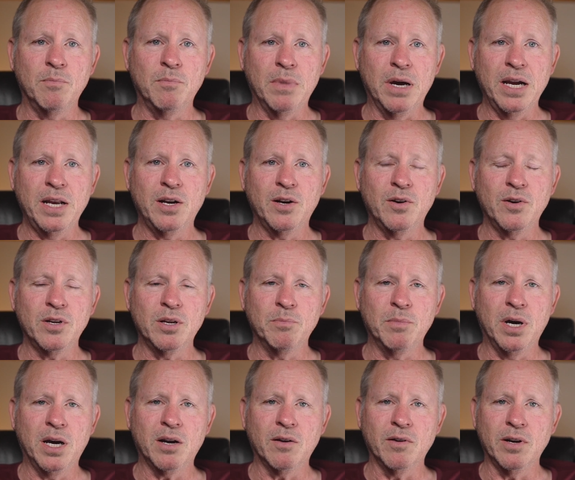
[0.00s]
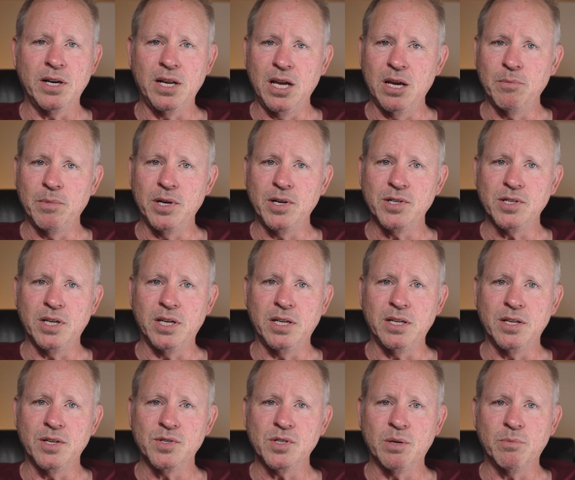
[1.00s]
minor to moderate damage in
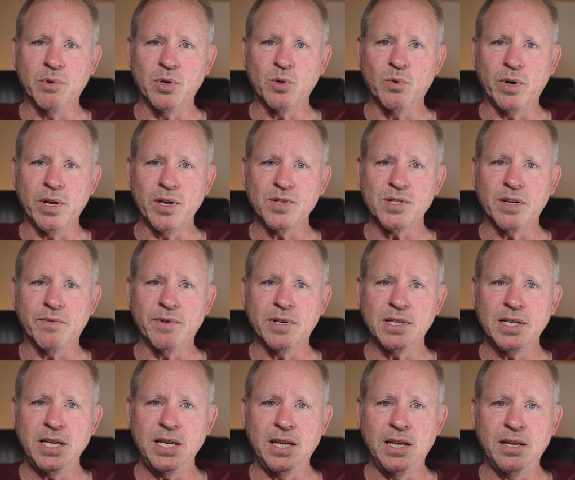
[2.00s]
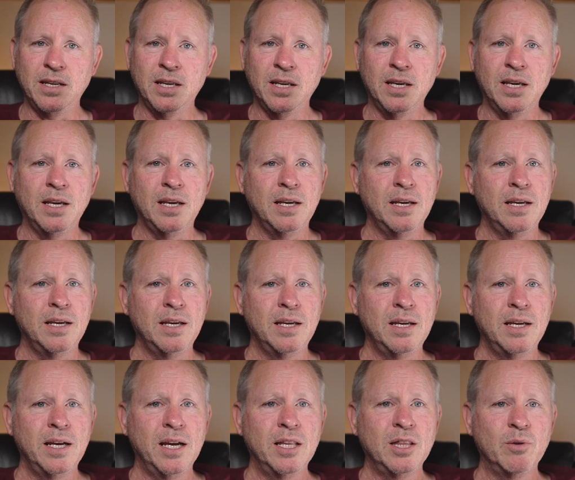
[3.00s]
December 2017,
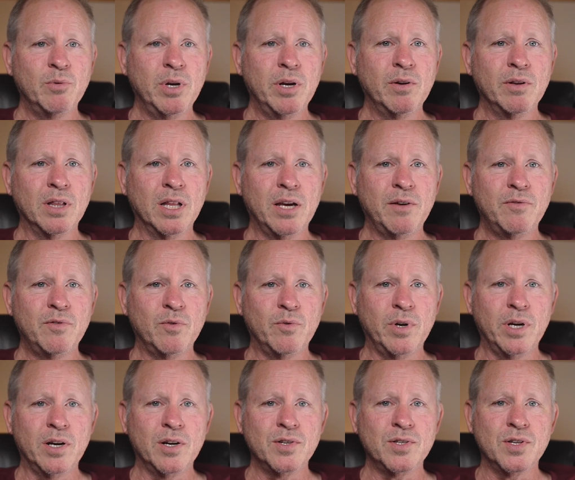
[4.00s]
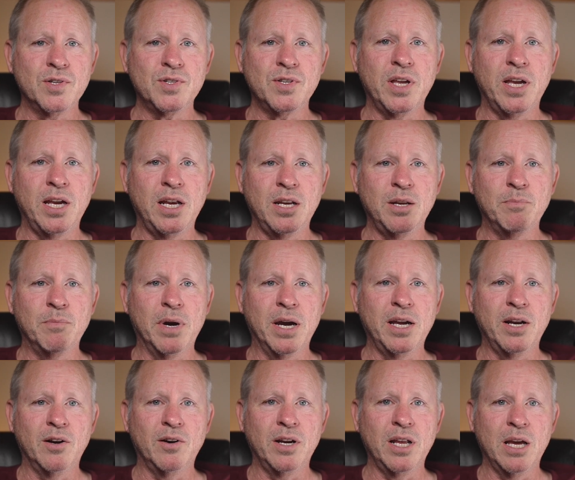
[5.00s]
and the rear and left rear sustained
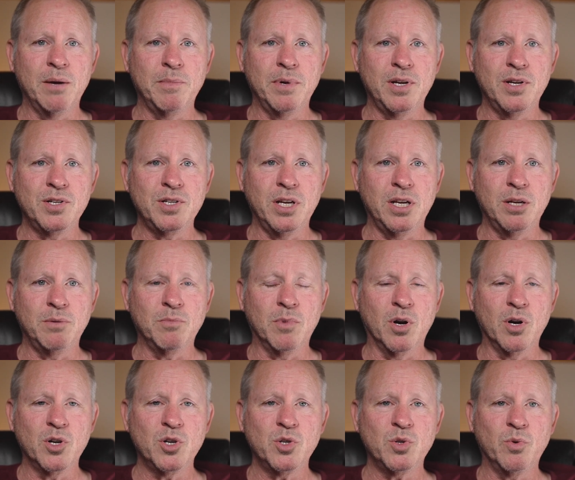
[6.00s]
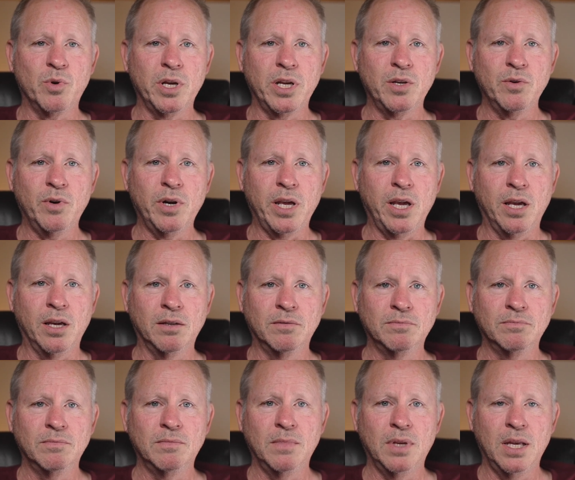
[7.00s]
minor damage in March 2020.
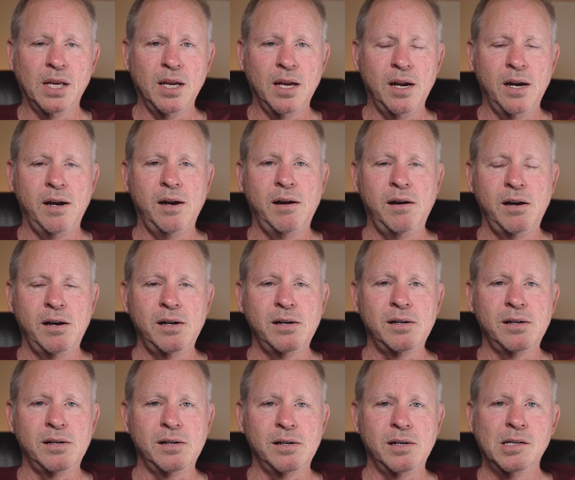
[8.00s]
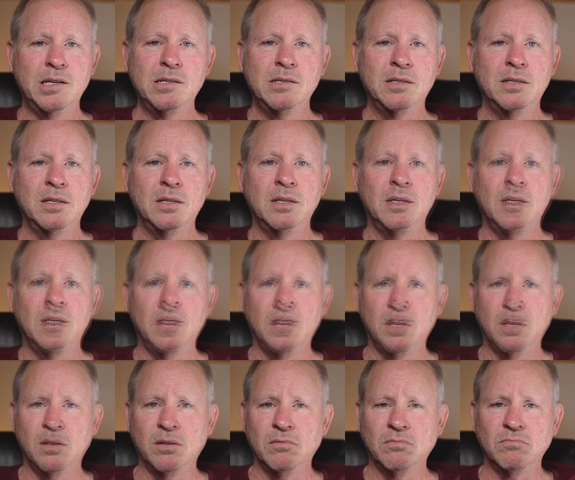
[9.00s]

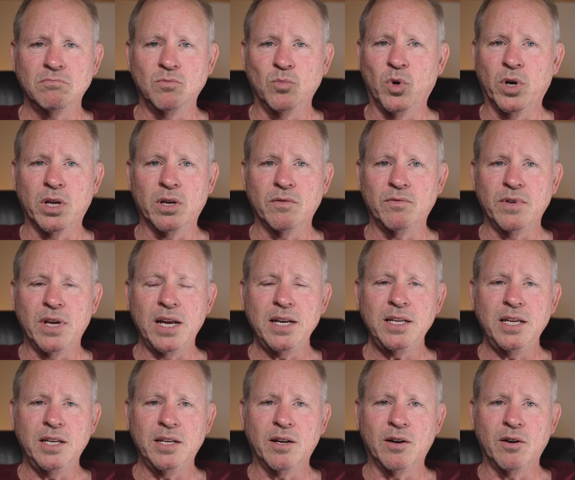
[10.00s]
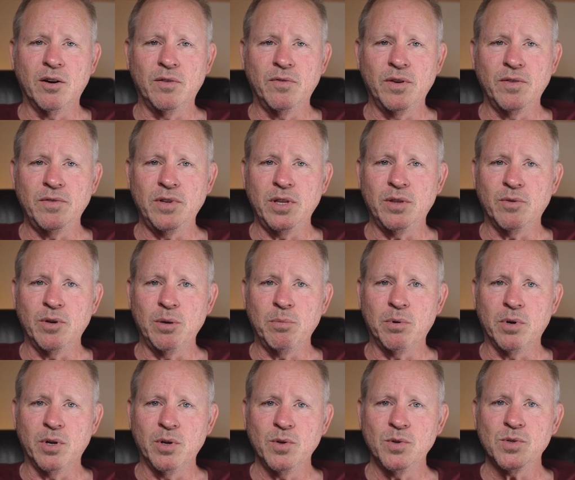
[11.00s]
One of 1,953
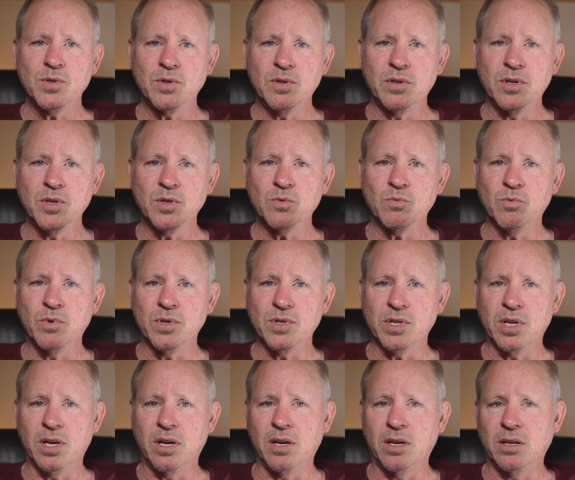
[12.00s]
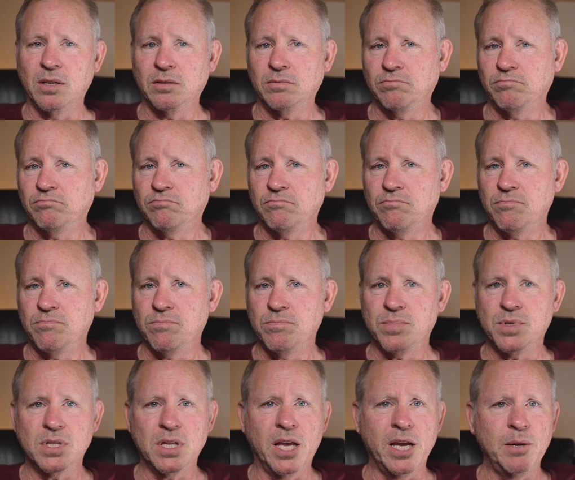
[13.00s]
produced, this was a
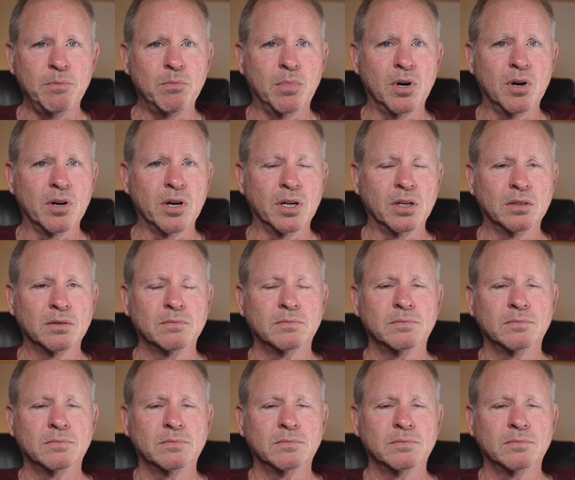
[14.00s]
slight bargain.